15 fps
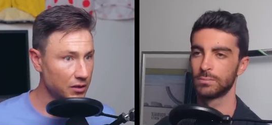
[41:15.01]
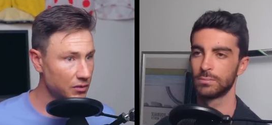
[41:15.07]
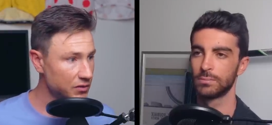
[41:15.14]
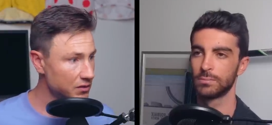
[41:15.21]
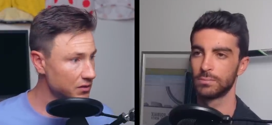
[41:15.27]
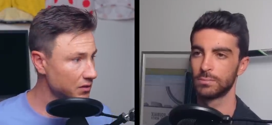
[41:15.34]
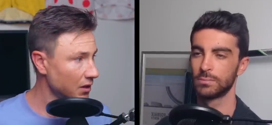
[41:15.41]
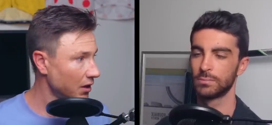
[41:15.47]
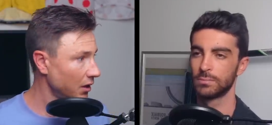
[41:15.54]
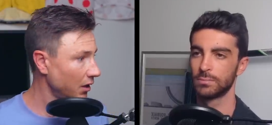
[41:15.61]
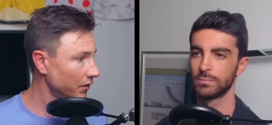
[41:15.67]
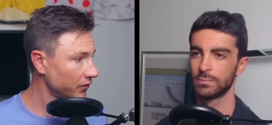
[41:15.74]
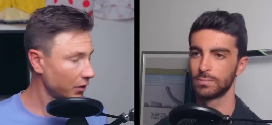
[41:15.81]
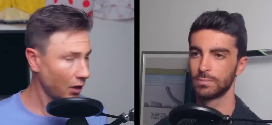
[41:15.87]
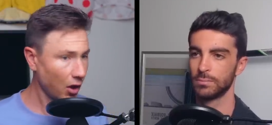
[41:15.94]
Speaker 1: uses. And
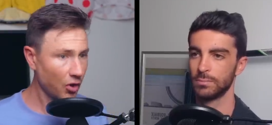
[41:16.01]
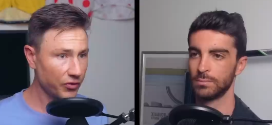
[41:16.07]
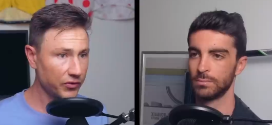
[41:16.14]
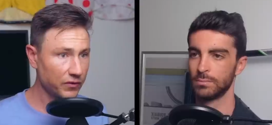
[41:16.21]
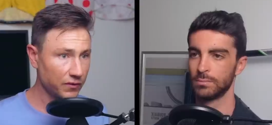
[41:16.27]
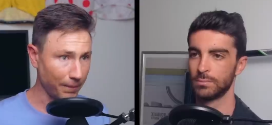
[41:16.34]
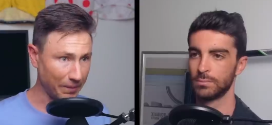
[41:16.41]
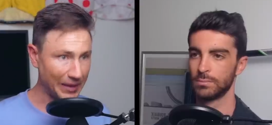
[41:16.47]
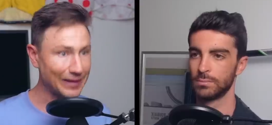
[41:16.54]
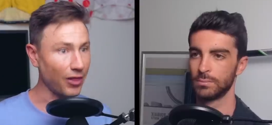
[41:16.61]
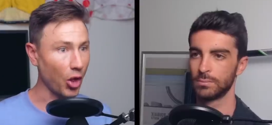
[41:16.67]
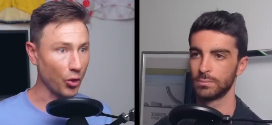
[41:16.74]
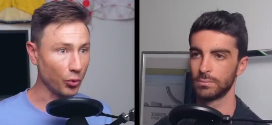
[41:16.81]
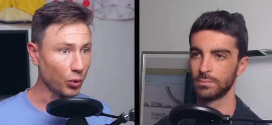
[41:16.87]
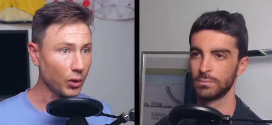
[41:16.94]
it's like, oh, this is a
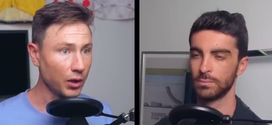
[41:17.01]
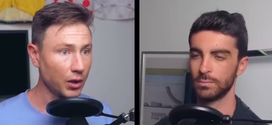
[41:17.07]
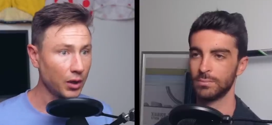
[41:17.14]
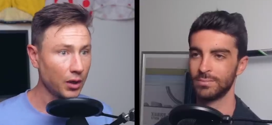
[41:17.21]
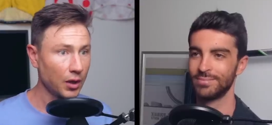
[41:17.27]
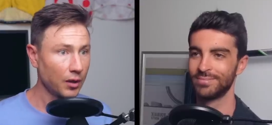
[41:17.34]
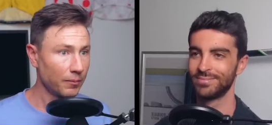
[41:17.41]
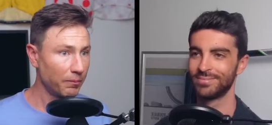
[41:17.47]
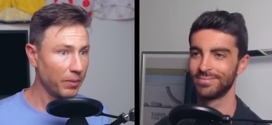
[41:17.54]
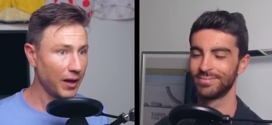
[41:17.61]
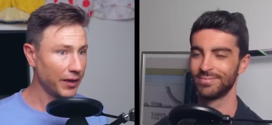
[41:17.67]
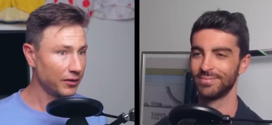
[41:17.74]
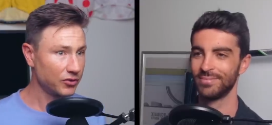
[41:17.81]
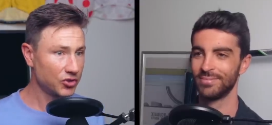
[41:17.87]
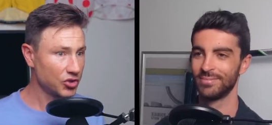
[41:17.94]
pillow,
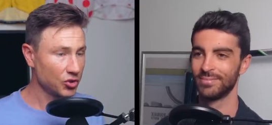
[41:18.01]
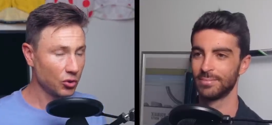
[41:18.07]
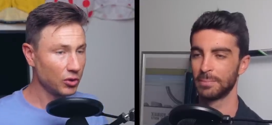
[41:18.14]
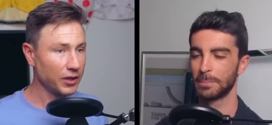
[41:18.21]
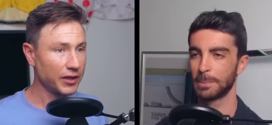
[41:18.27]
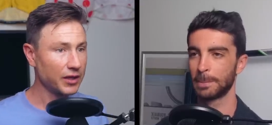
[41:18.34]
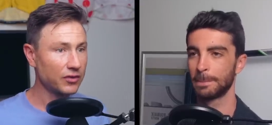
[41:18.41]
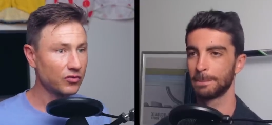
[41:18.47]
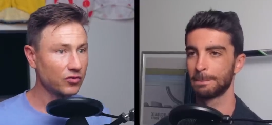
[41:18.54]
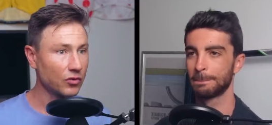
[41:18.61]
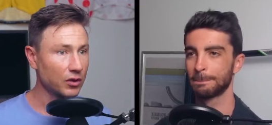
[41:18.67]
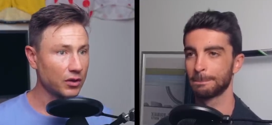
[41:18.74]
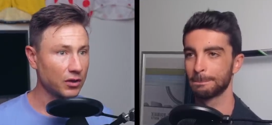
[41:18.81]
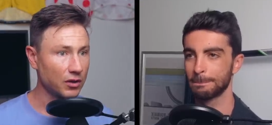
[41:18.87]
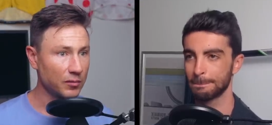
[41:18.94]
but surely it's
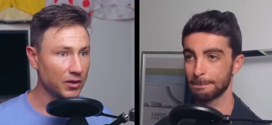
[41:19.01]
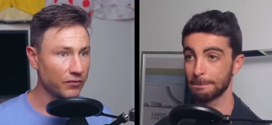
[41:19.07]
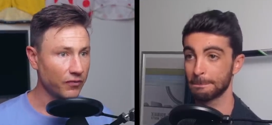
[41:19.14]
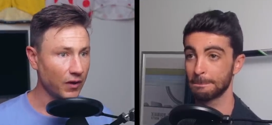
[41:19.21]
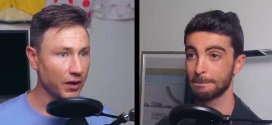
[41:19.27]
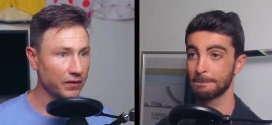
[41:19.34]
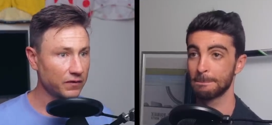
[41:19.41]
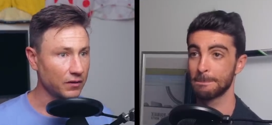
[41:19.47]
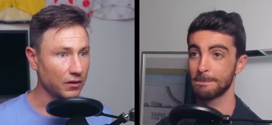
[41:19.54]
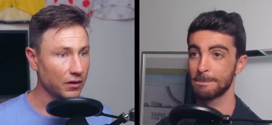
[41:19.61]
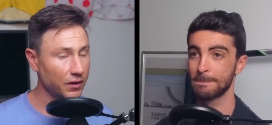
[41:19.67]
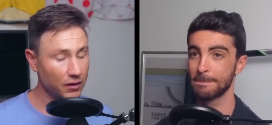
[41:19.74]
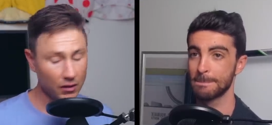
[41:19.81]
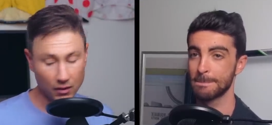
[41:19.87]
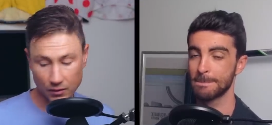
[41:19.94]
not going to be faster. I
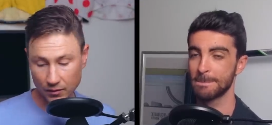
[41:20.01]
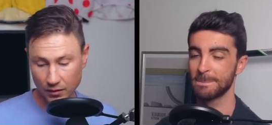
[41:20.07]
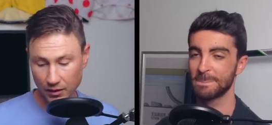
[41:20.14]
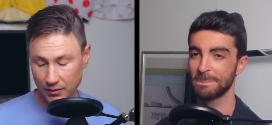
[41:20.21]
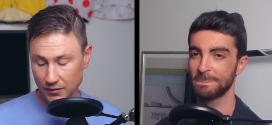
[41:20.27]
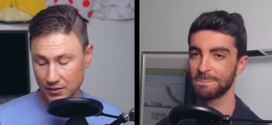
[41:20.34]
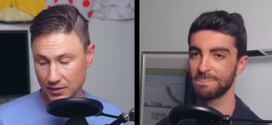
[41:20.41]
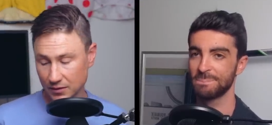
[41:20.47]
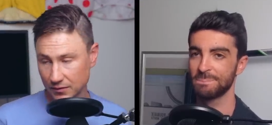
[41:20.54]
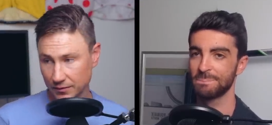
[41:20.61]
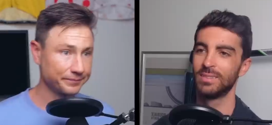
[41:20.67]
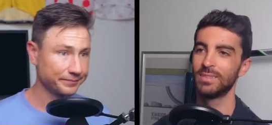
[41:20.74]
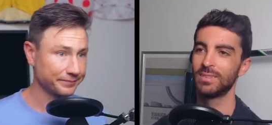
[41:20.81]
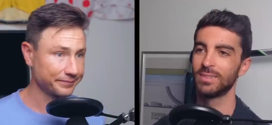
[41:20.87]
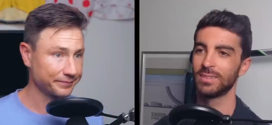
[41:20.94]
don't know. I just.
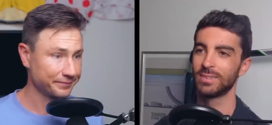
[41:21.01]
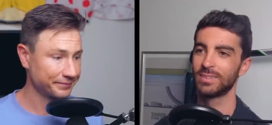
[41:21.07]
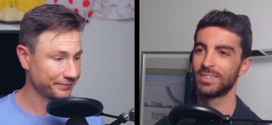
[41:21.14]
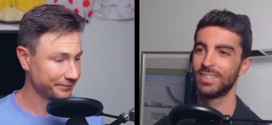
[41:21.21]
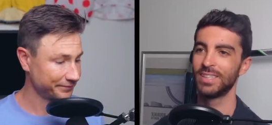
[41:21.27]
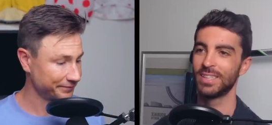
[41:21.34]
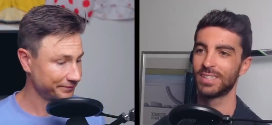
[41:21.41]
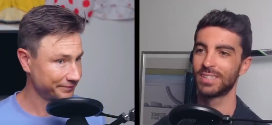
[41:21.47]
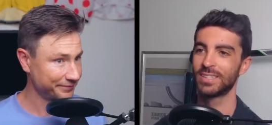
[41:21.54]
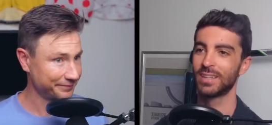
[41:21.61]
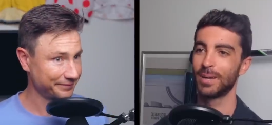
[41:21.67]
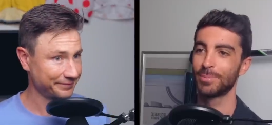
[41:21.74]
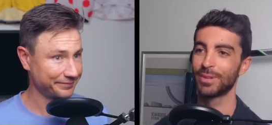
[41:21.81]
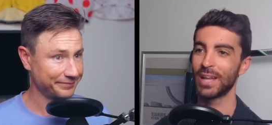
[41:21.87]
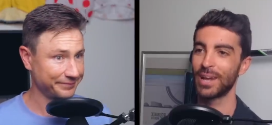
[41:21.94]
Speaker 2: Oh, geez,
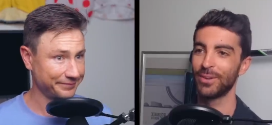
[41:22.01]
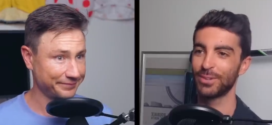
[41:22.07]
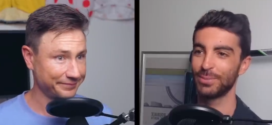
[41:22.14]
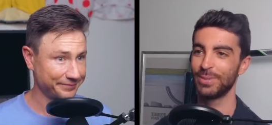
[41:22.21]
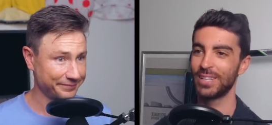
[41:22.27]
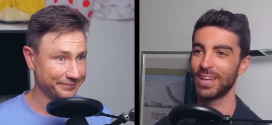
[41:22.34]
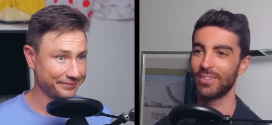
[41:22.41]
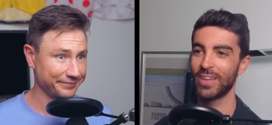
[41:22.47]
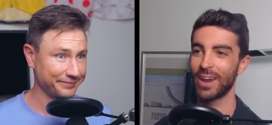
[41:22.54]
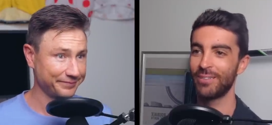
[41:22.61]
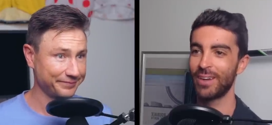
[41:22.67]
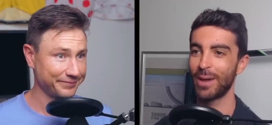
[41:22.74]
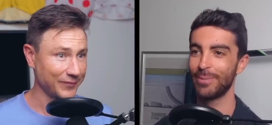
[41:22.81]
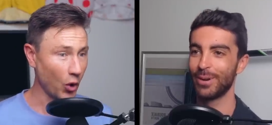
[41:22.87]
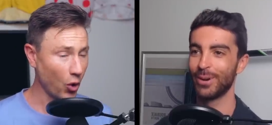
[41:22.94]
I'm glad not to be down that
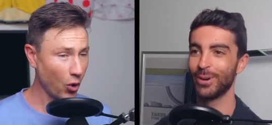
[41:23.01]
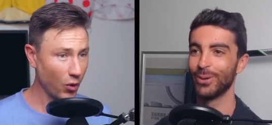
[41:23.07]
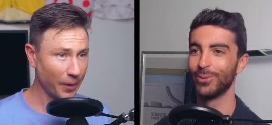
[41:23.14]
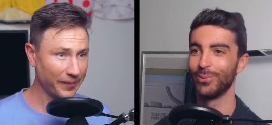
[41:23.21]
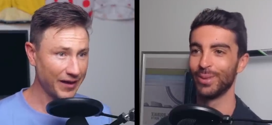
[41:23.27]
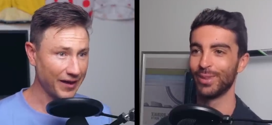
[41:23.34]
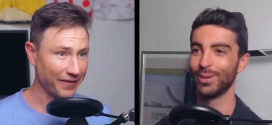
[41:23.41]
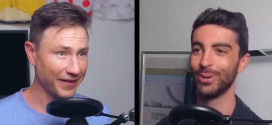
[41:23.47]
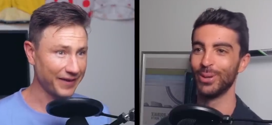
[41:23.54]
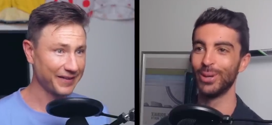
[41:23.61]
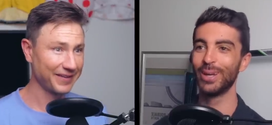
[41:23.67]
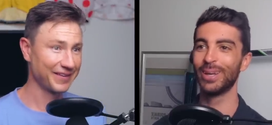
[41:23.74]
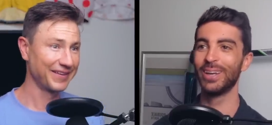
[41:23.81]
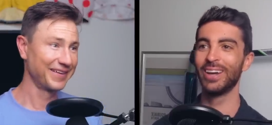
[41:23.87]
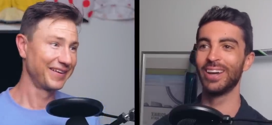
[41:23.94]
rabbit oh, hole. Oh, I'm down you.
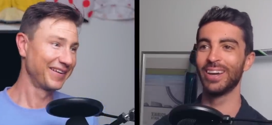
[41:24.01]
there.